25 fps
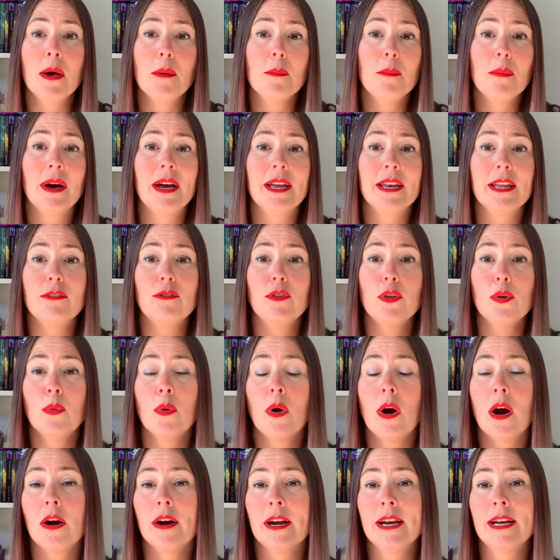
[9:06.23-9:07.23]
But if you
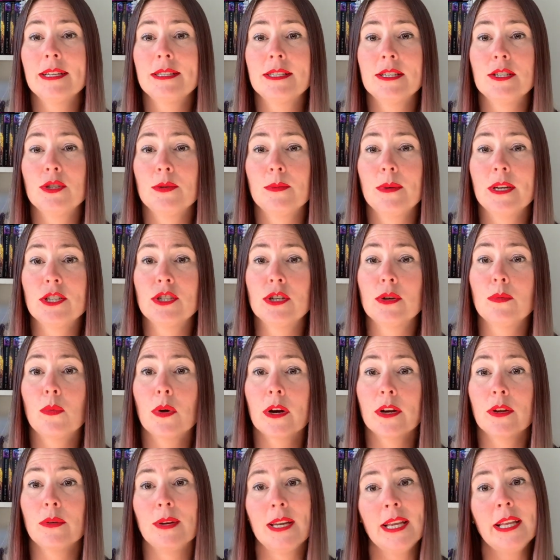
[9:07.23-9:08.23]
are in a situation where
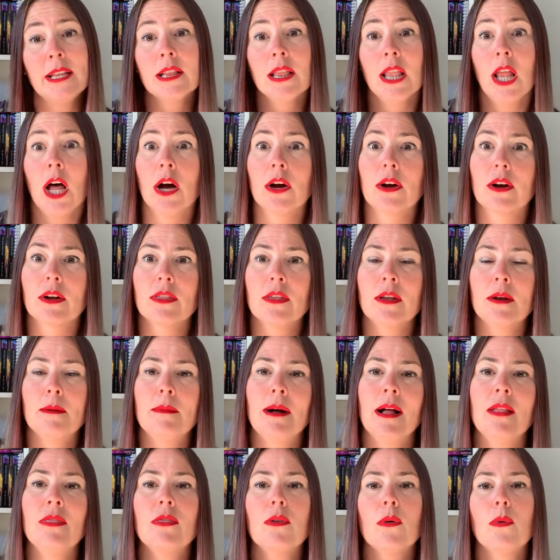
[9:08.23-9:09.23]
you need longer than a
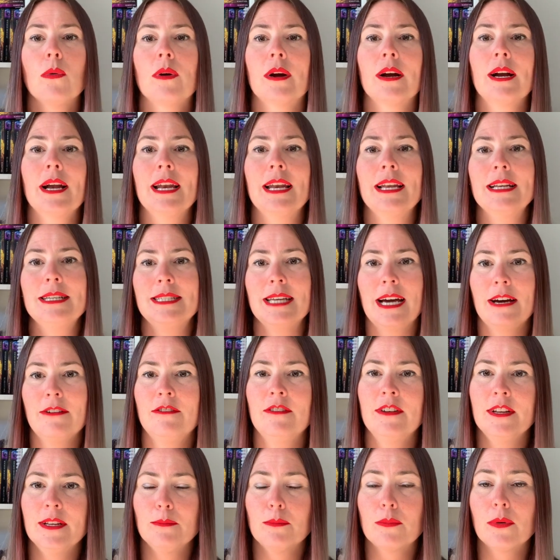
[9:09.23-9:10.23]
month or an
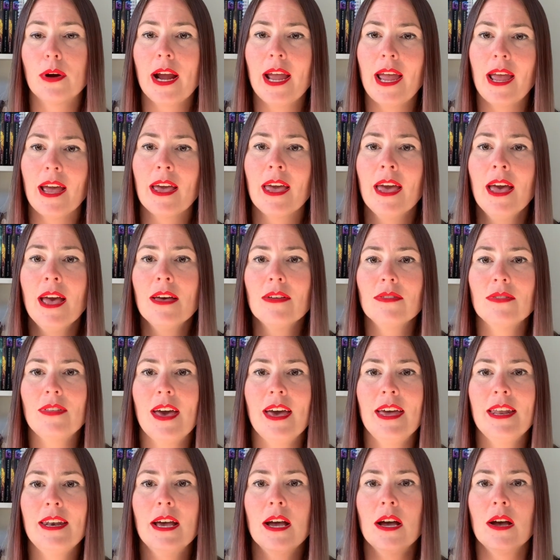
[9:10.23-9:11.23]
indefinite break,
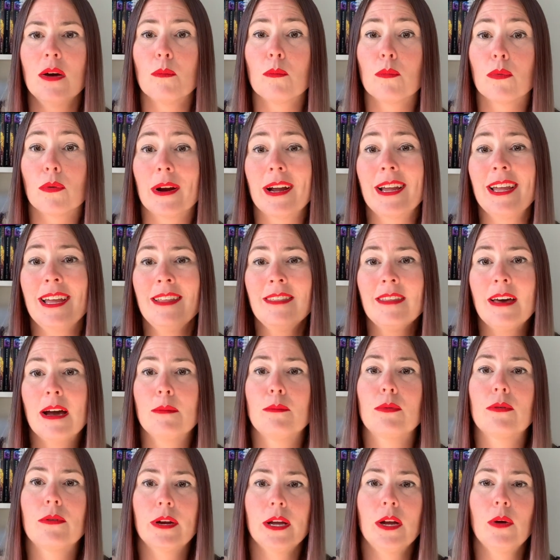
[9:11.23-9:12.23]
then breaking that
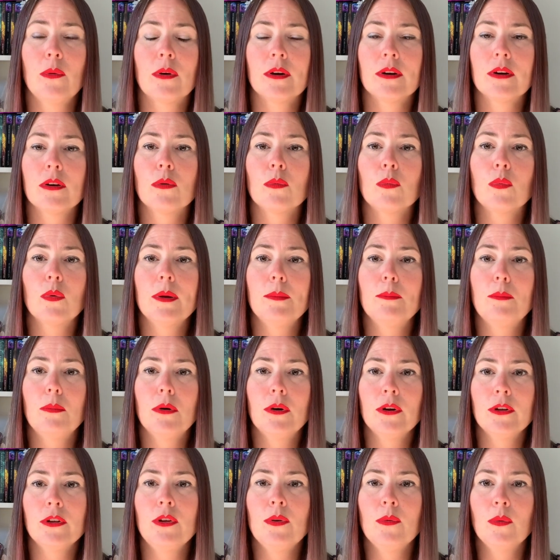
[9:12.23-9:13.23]
pre-order would
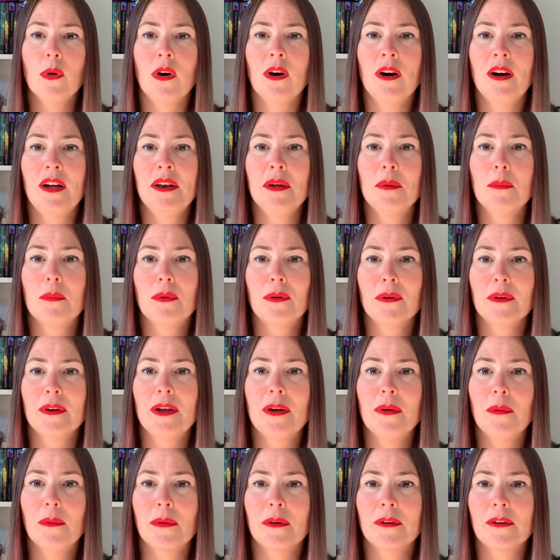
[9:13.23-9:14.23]
put you on
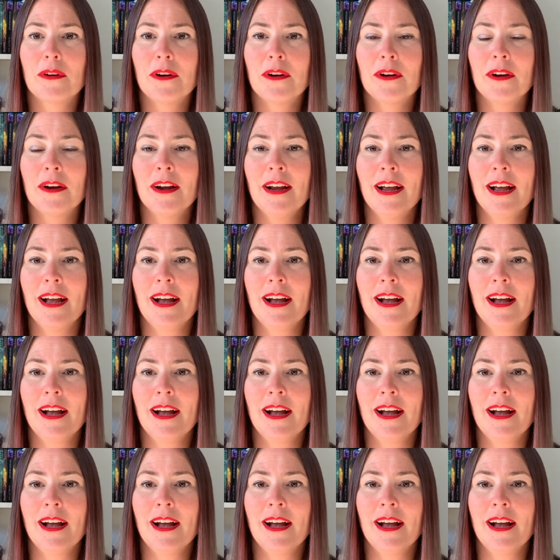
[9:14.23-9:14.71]
pre-order,